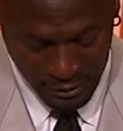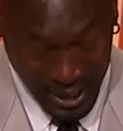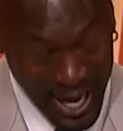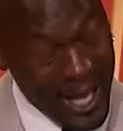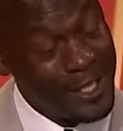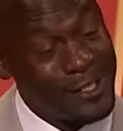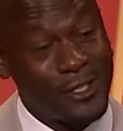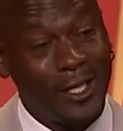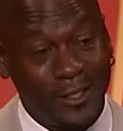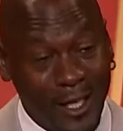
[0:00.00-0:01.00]
kind and
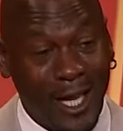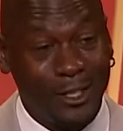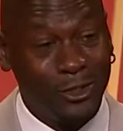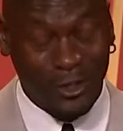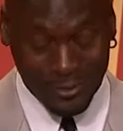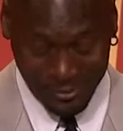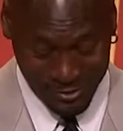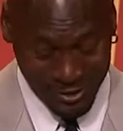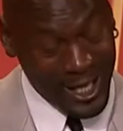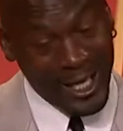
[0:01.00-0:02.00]
said, Yeah, I do it.
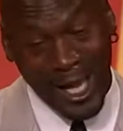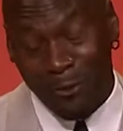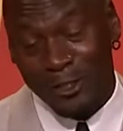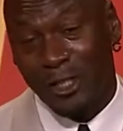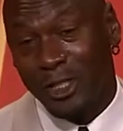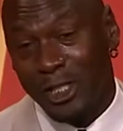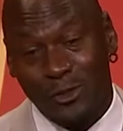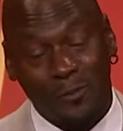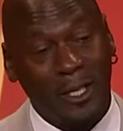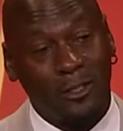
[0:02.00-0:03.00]
And I, that wasn't a
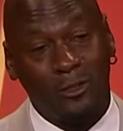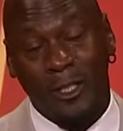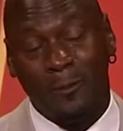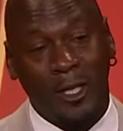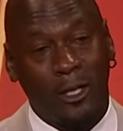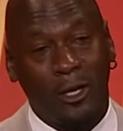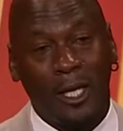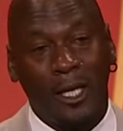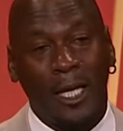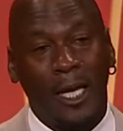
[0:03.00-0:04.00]
disrespect to any of my
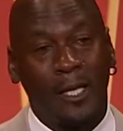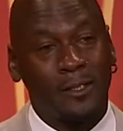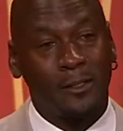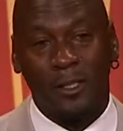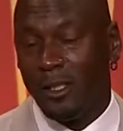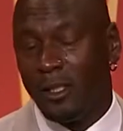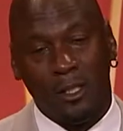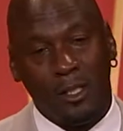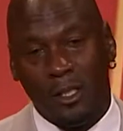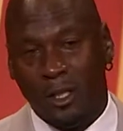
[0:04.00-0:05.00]
Carolina guys.
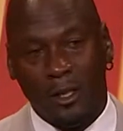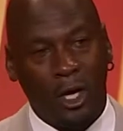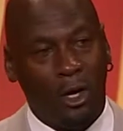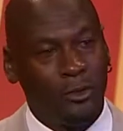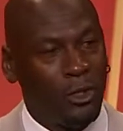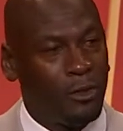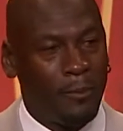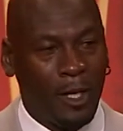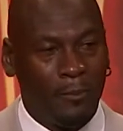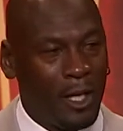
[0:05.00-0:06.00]
They all know
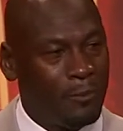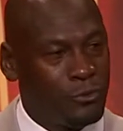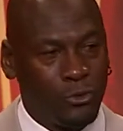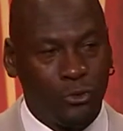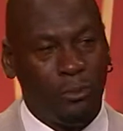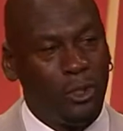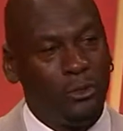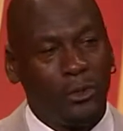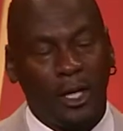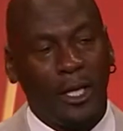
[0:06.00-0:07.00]
them. I'm, I'm true
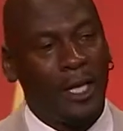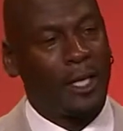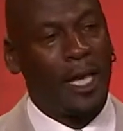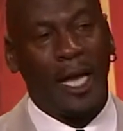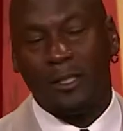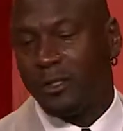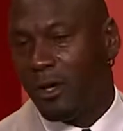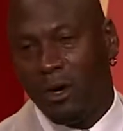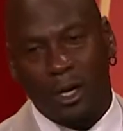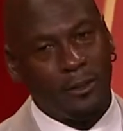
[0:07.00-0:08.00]
blue Carolina guy to
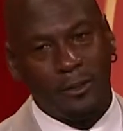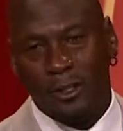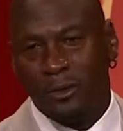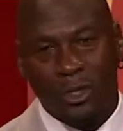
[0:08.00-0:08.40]
the heart. You know,